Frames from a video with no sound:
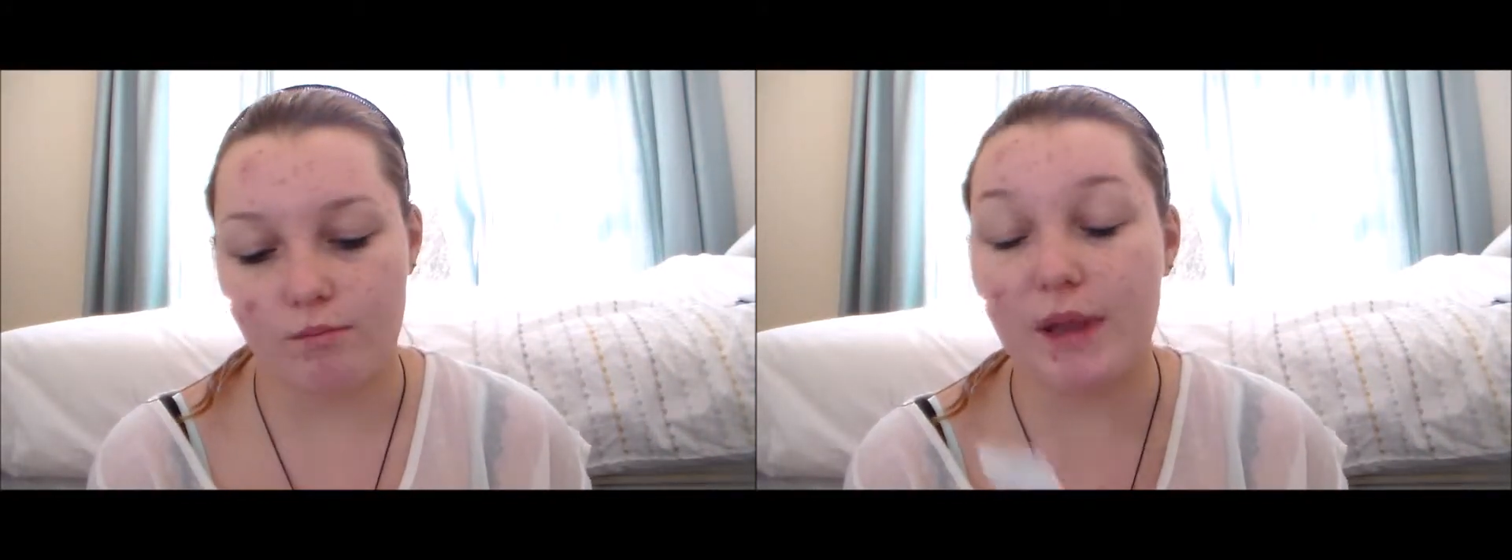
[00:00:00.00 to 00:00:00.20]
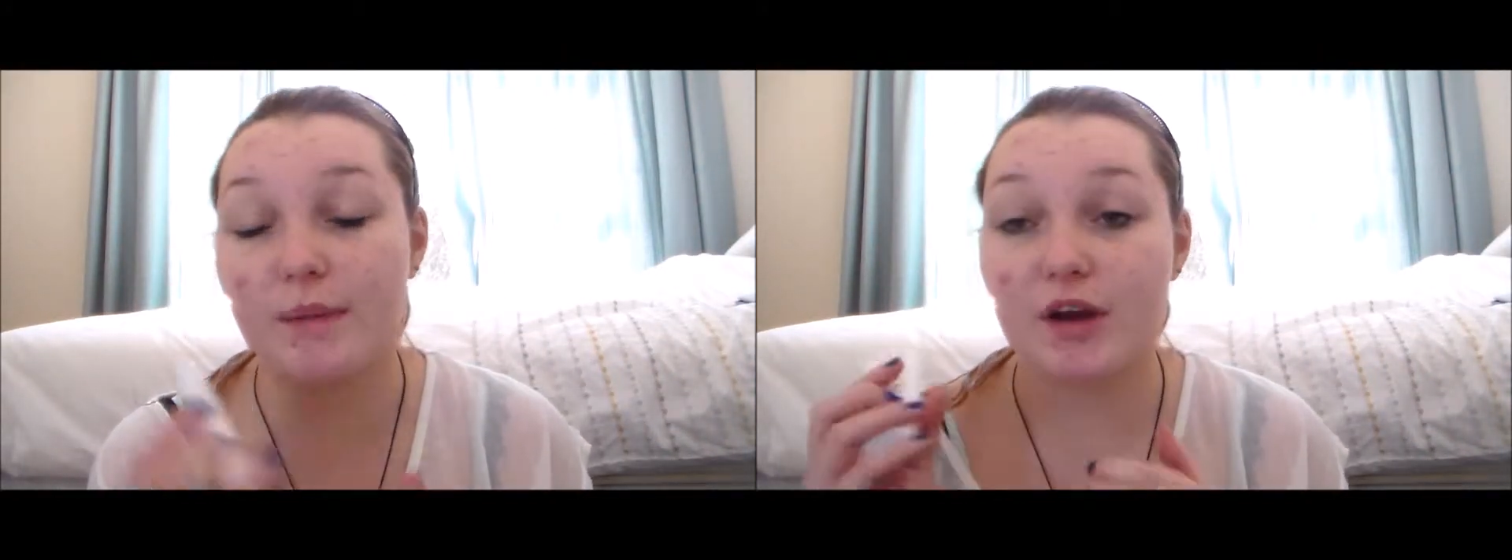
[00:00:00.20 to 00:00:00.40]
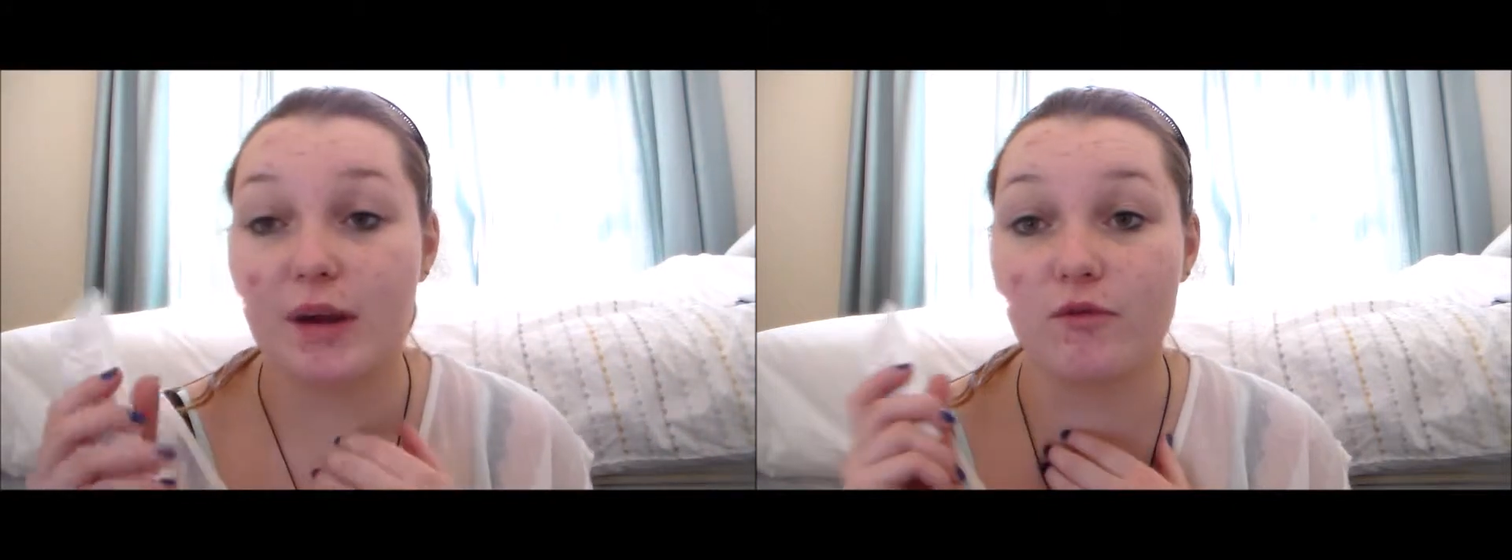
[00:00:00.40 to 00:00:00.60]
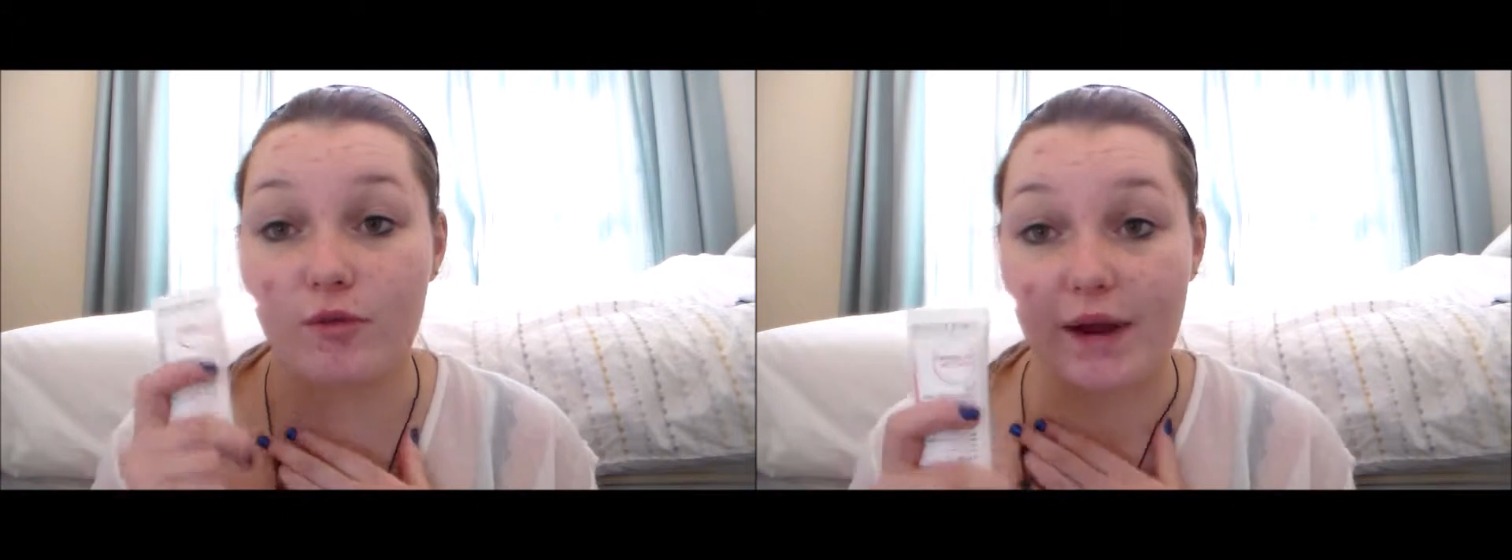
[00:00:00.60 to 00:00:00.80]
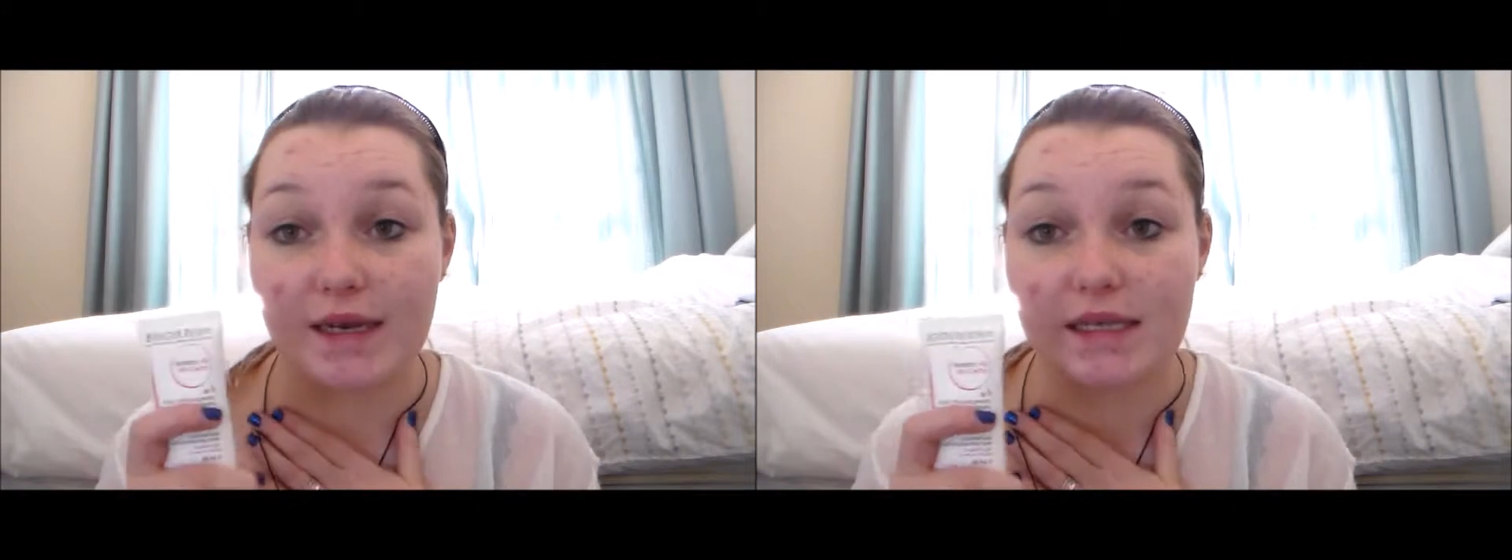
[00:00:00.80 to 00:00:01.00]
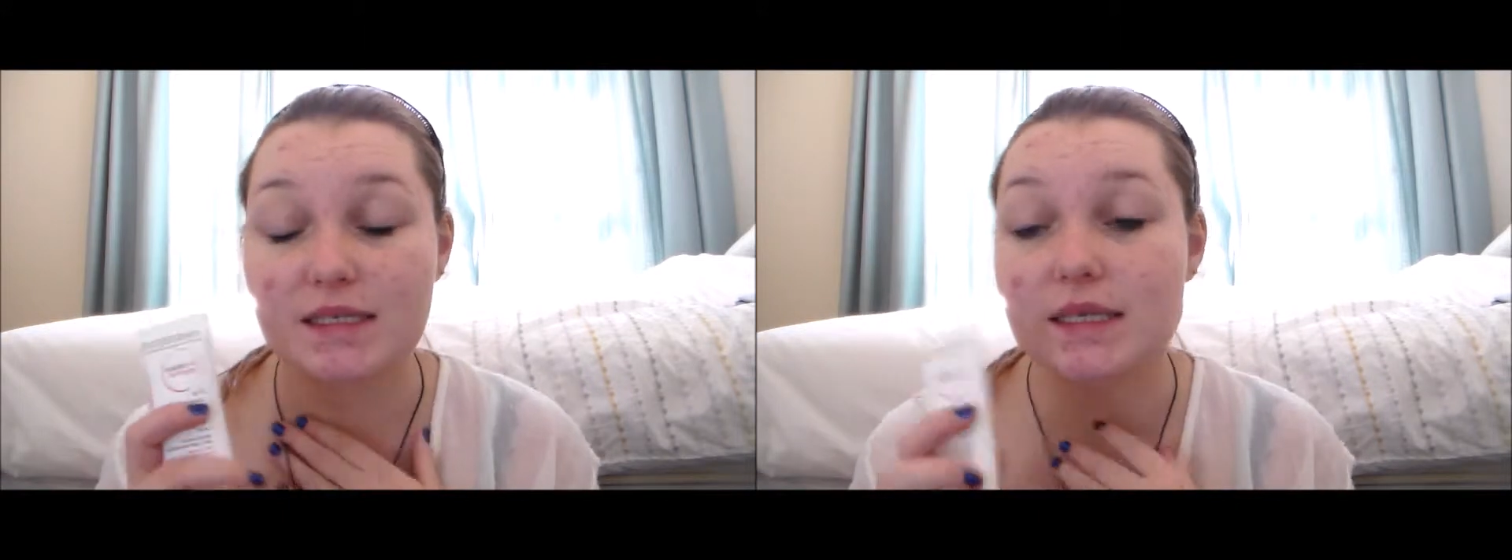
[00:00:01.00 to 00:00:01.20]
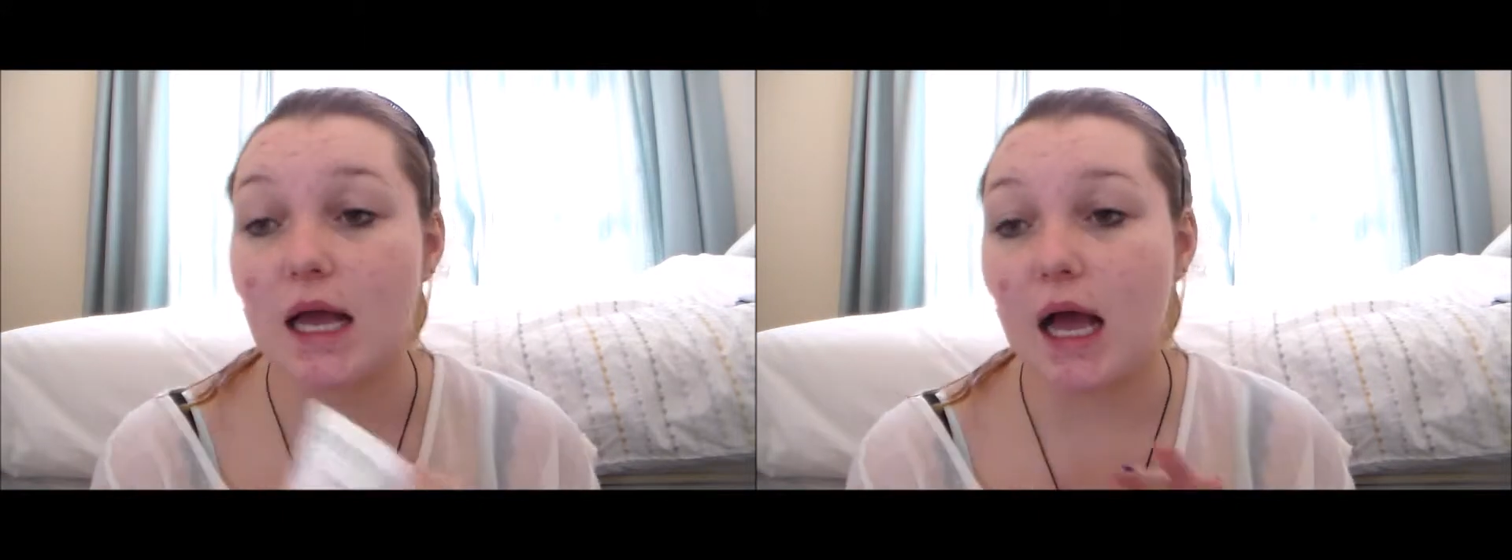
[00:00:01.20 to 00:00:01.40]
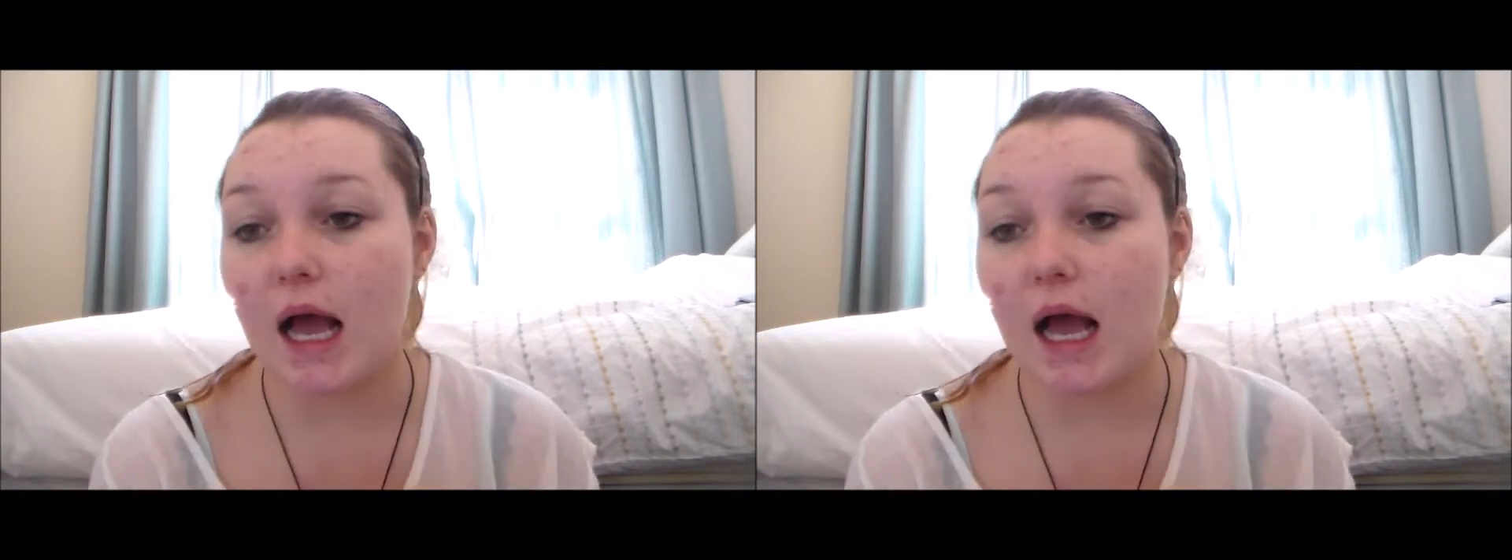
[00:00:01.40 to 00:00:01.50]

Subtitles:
BB cream for redness.